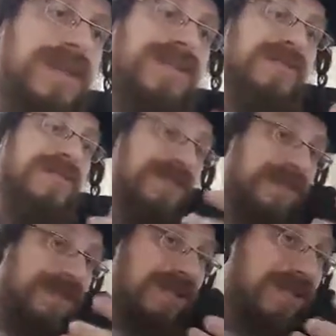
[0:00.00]

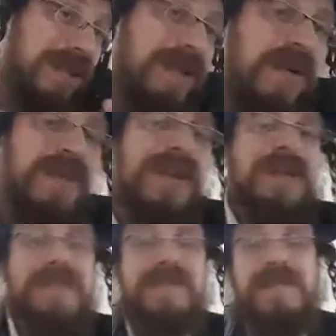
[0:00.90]
to shall be
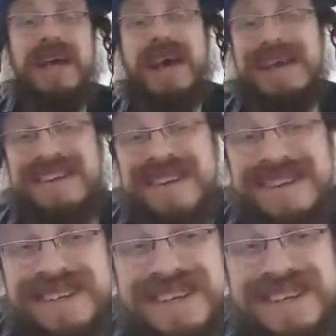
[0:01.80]
holy, and